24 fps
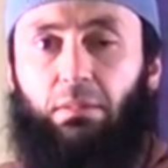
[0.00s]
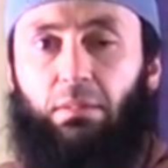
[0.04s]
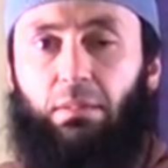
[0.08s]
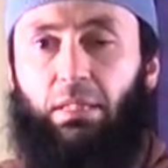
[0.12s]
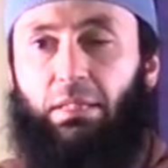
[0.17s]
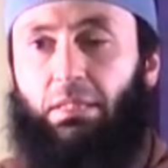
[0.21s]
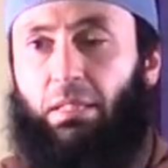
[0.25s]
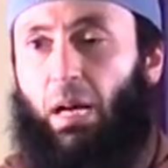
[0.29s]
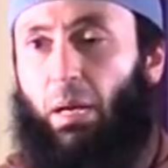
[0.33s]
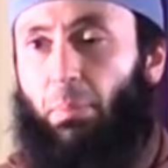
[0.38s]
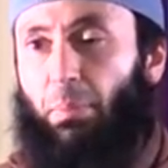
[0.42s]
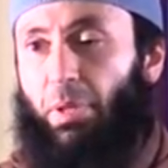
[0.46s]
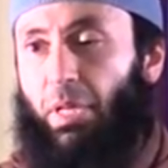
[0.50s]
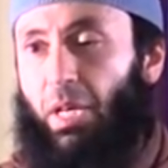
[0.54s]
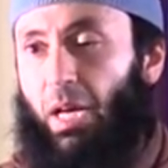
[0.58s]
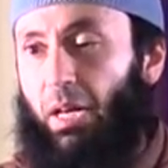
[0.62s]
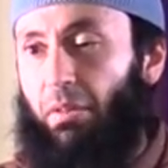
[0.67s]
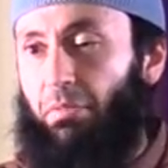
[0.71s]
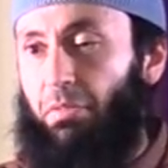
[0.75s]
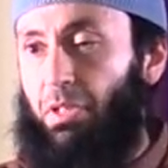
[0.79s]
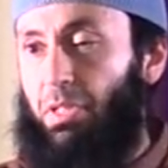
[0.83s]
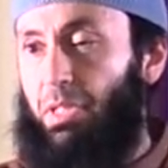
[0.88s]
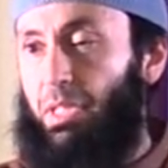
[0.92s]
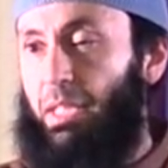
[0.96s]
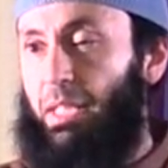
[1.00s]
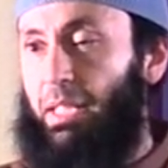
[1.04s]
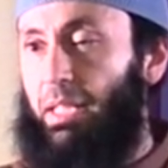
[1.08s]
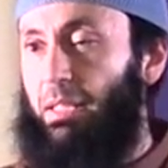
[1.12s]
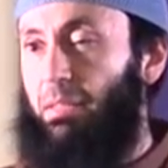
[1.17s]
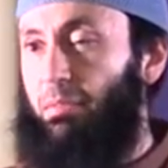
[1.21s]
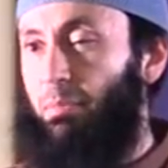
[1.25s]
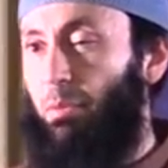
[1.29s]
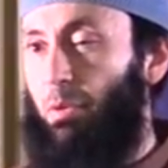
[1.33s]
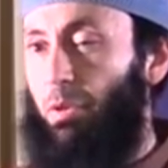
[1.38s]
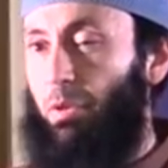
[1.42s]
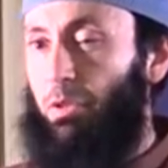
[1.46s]
The topic, obviously,
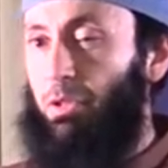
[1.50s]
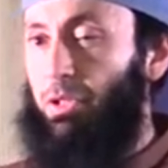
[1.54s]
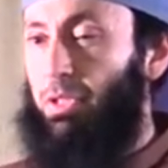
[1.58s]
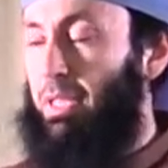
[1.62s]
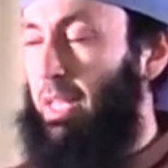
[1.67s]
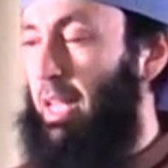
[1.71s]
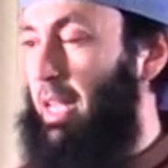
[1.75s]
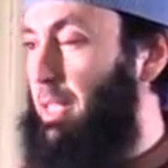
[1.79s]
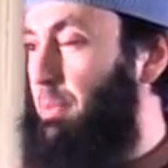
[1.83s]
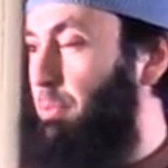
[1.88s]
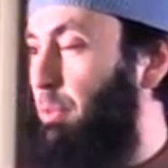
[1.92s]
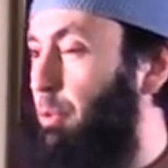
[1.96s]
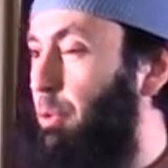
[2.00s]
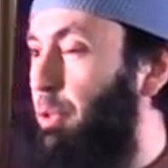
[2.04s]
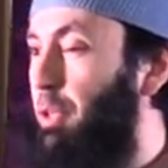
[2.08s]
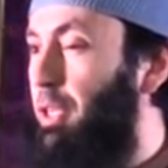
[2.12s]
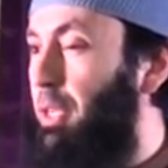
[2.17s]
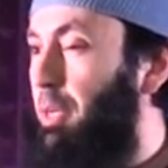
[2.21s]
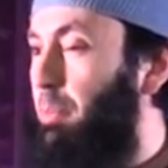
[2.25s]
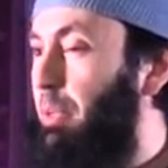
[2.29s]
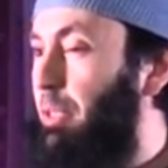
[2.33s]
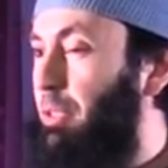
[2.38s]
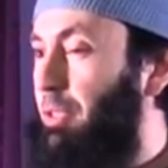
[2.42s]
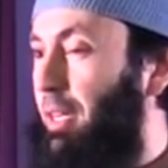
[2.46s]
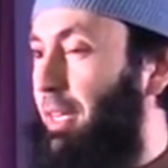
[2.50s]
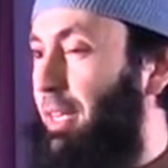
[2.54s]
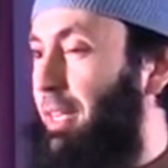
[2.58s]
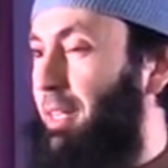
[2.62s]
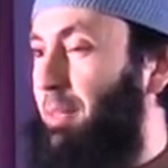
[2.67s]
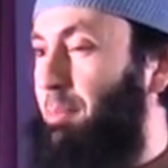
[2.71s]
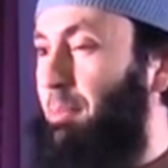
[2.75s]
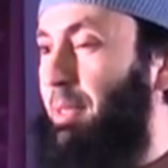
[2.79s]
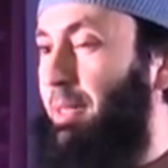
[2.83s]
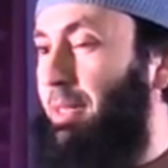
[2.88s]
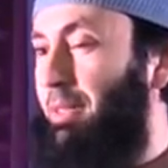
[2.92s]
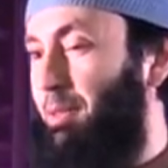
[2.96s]
brother just asked me, what are you going to be talking
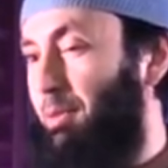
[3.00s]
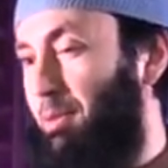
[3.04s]
about?